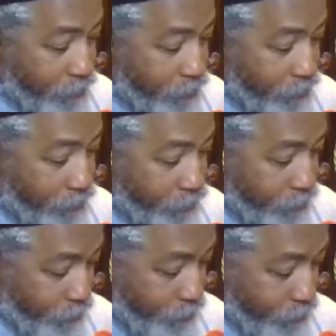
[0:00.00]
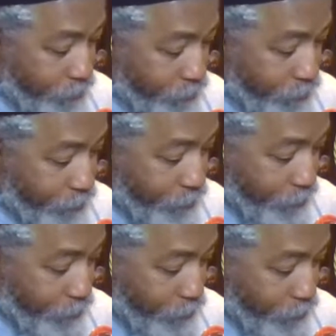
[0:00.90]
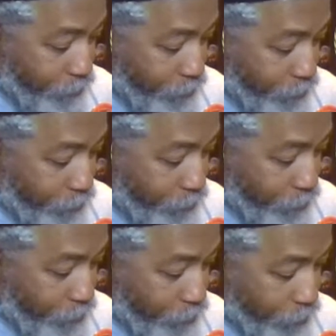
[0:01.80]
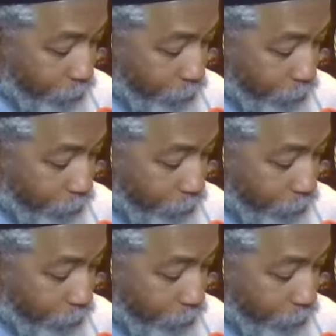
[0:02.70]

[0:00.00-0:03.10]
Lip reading: Nothing is said.